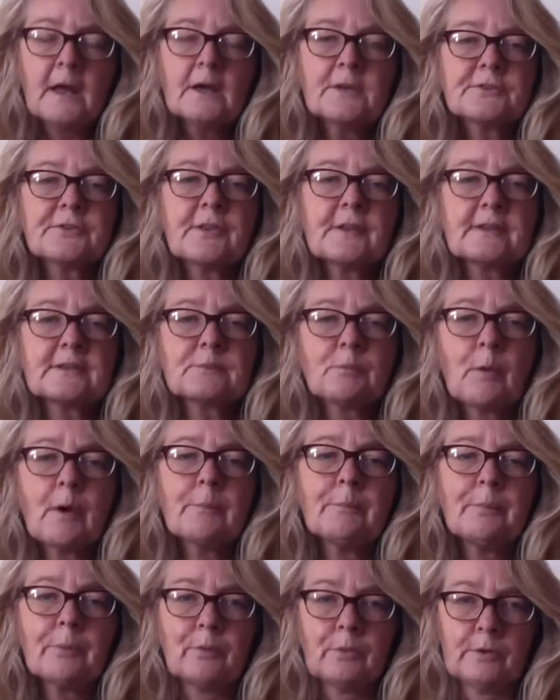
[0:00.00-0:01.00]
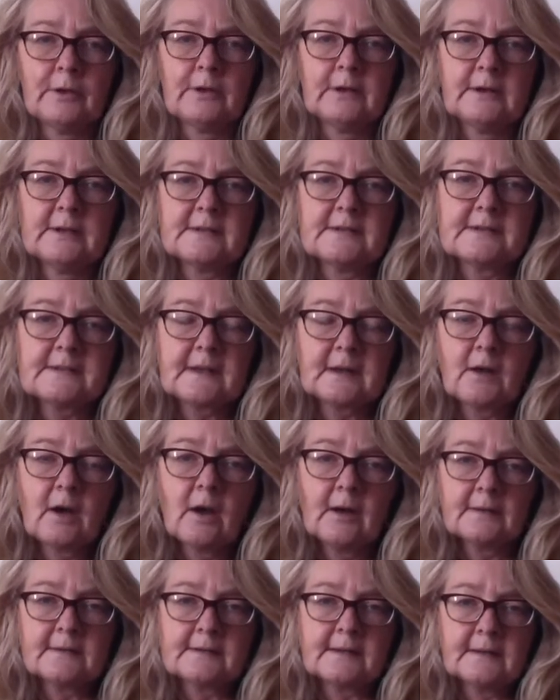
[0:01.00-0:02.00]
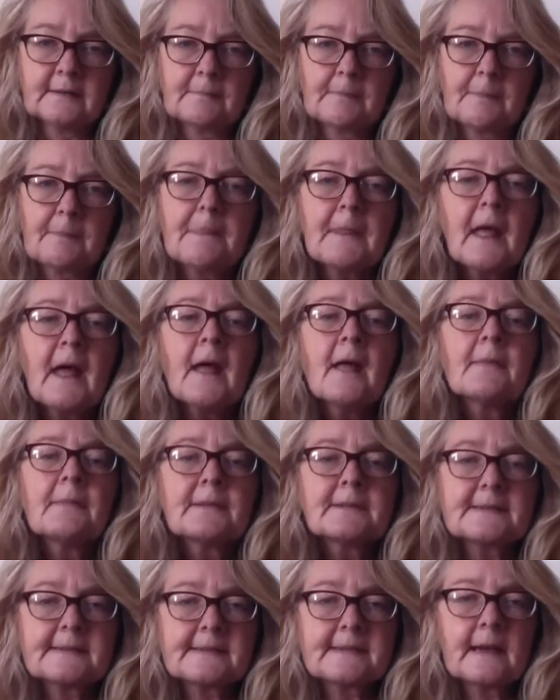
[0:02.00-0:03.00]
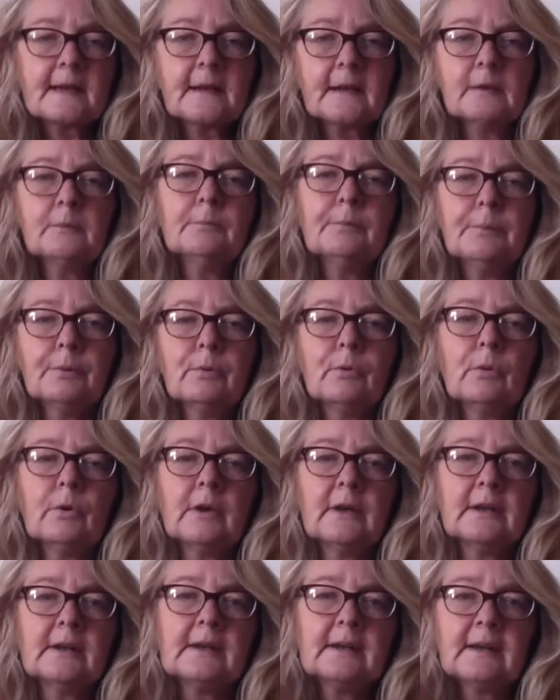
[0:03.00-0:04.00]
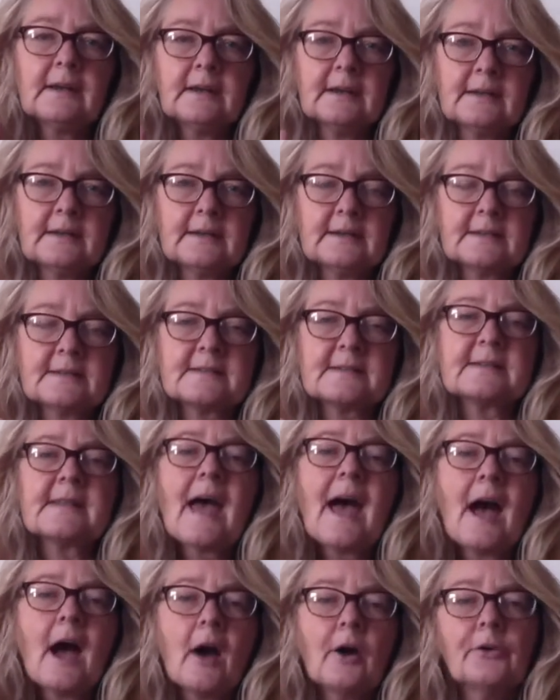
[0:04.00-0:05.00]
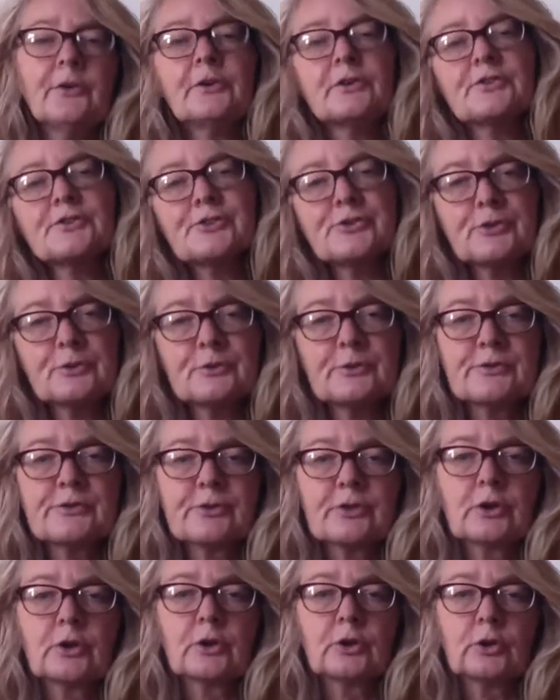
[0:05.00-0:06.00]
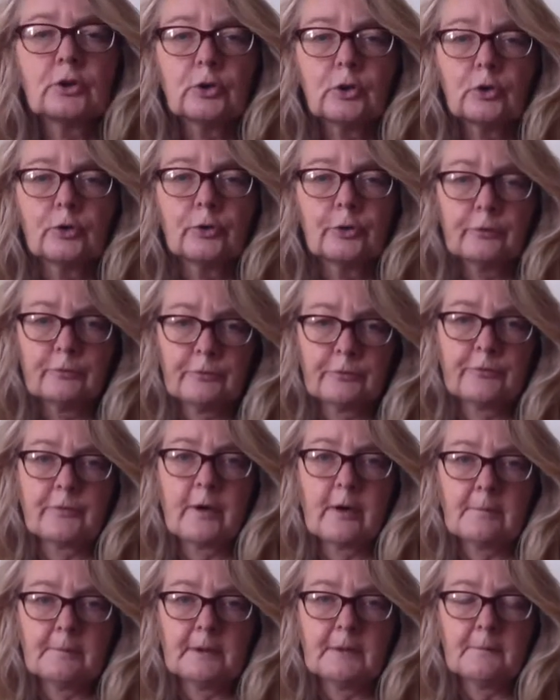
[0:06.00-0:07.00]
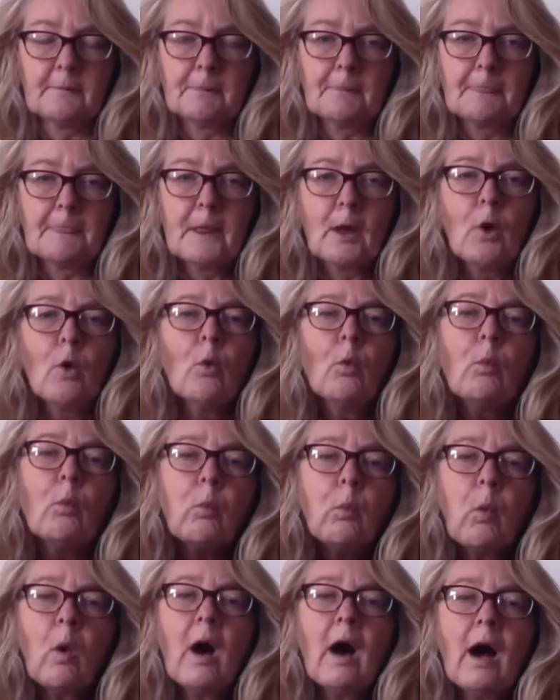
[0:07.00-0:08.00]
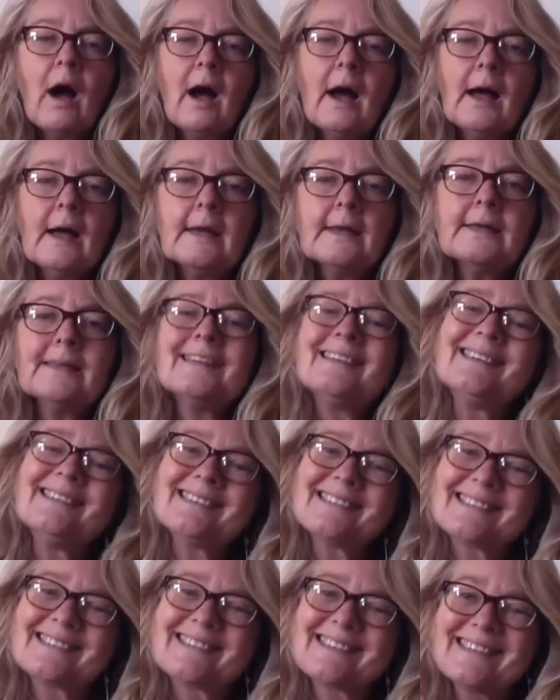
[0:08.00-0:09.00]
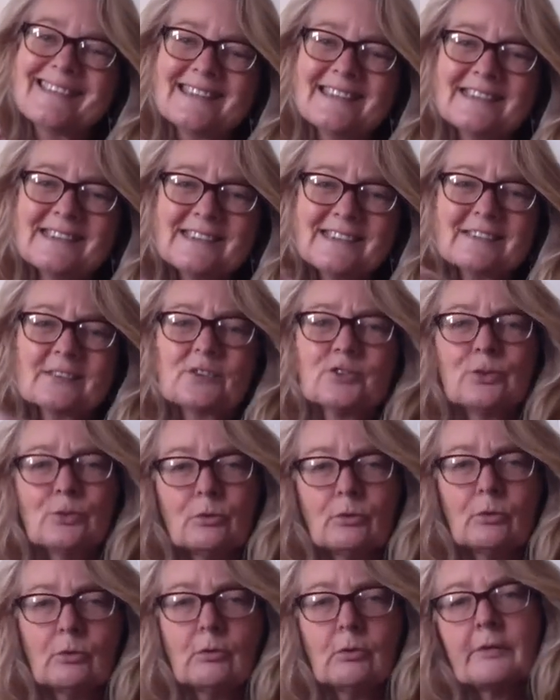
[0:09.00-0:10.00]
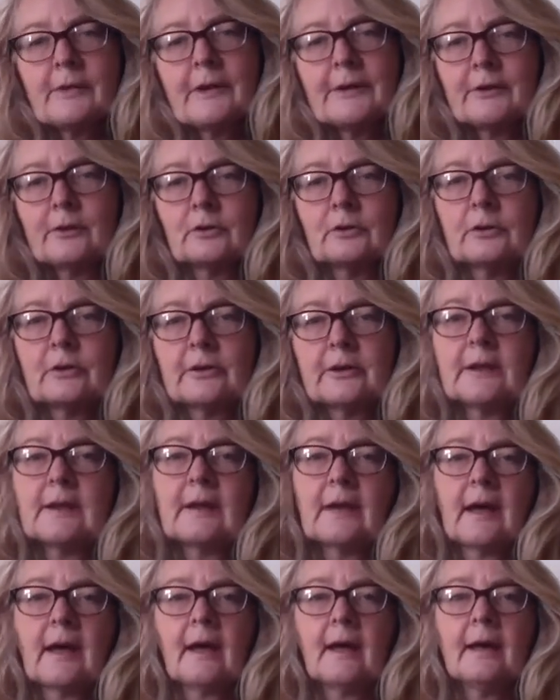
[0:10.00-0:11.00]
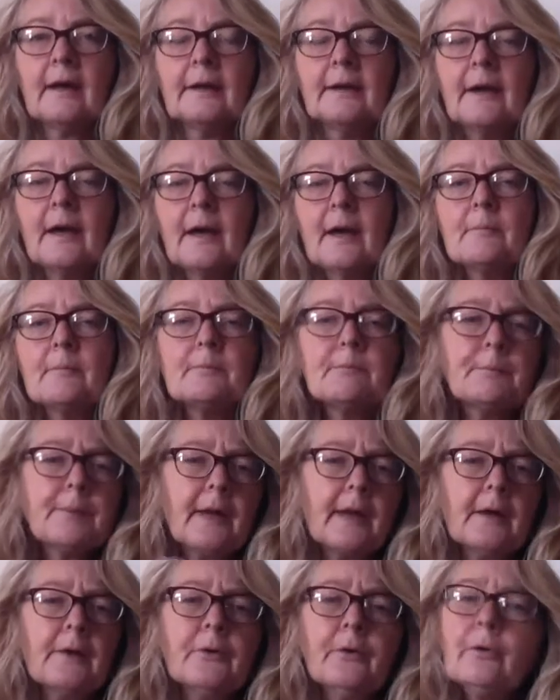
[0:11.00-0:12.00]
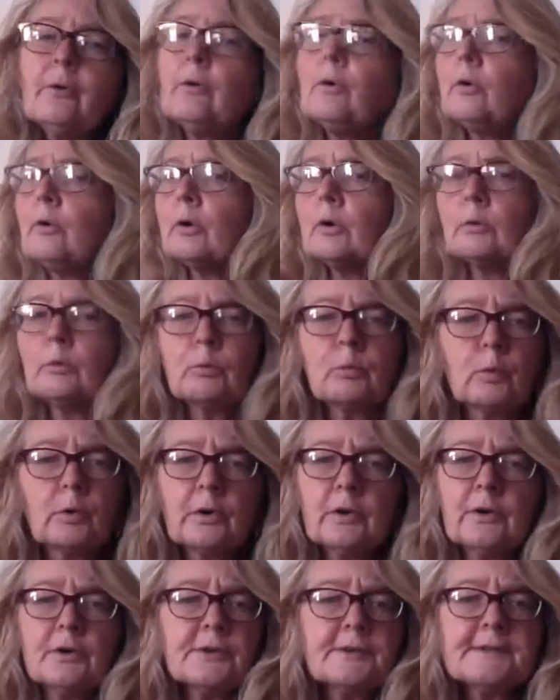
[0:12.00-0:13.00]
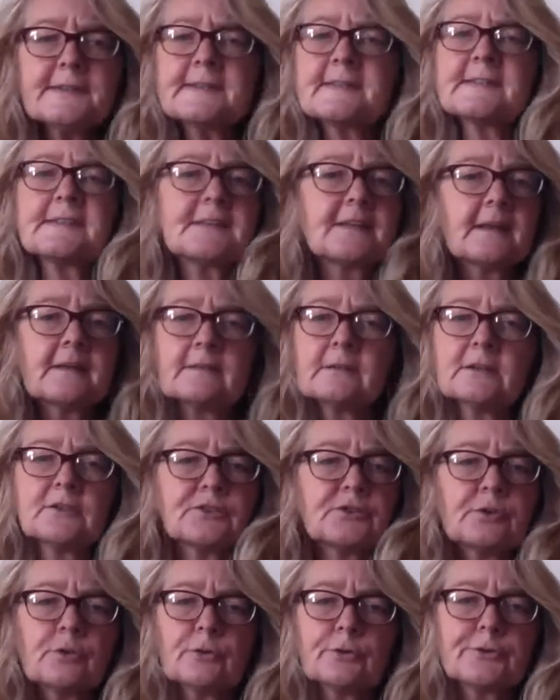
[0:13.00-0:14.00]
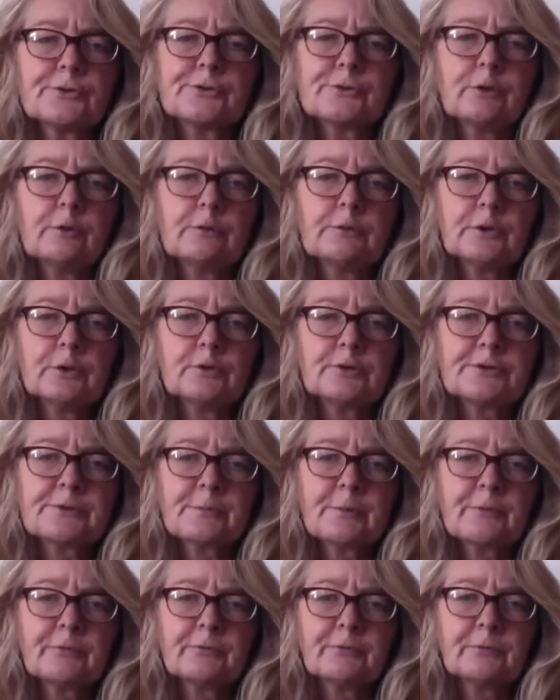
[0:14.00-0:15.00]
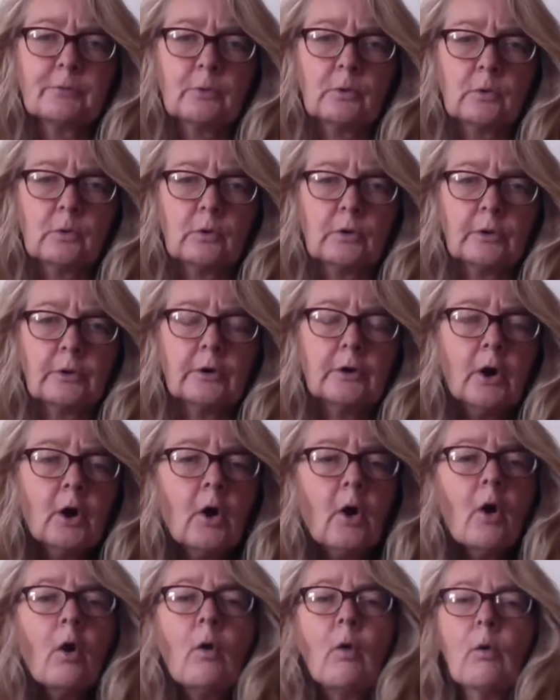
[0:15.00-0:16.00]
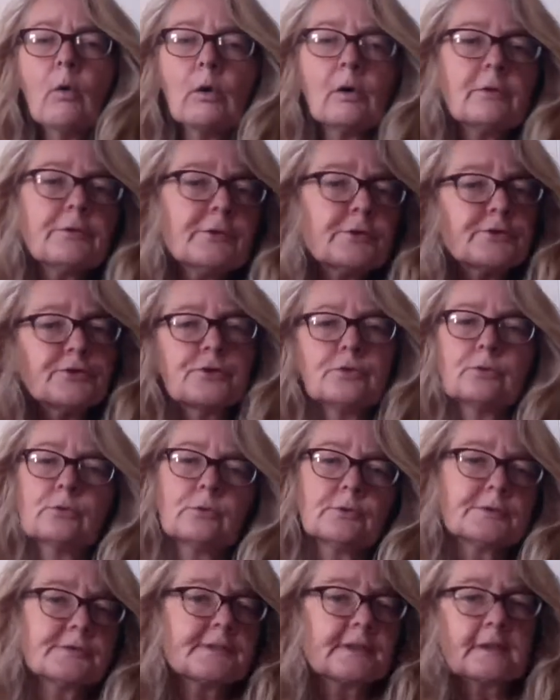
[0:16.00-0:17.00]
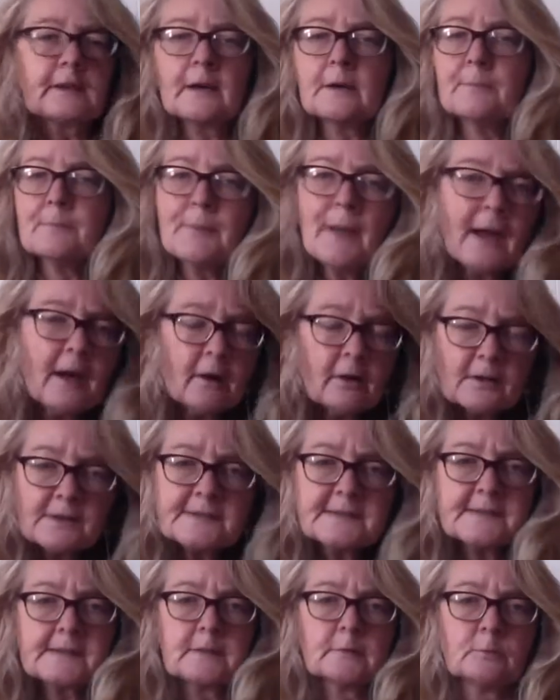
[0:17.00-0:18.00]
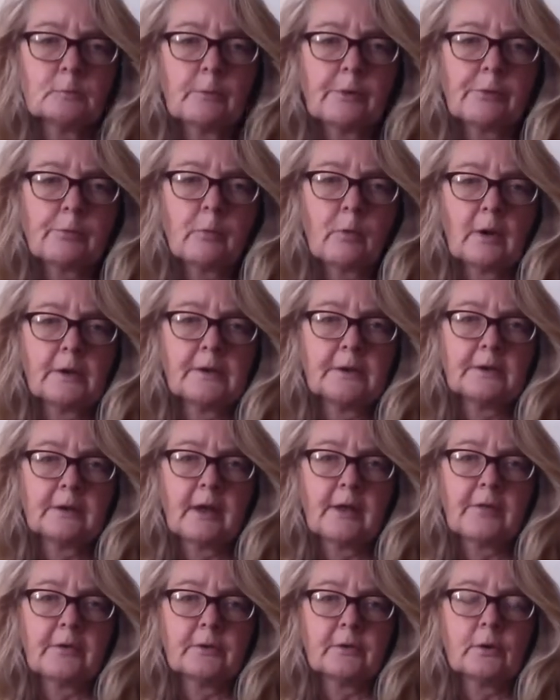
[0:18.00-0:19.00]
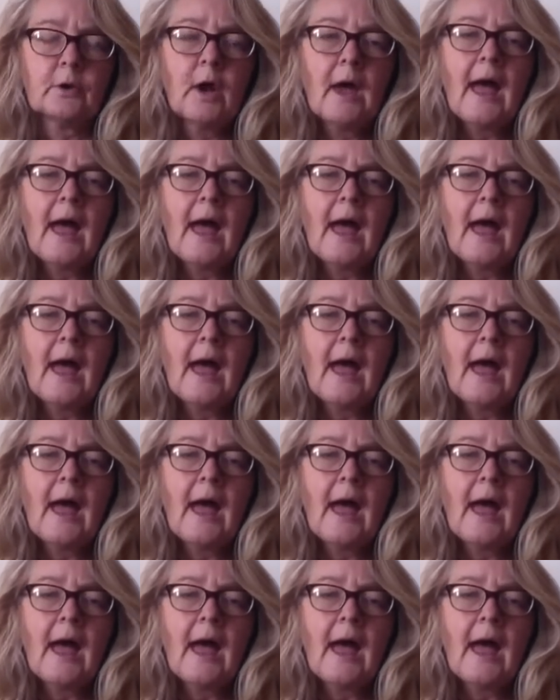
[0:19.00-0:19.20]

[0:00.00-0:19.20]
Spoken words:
So that's one point, is the content. The second point is how your students are going to learn from it. Why is this tool that you're looking at better or worse than the tools you've used before or the tools in comparison with one another?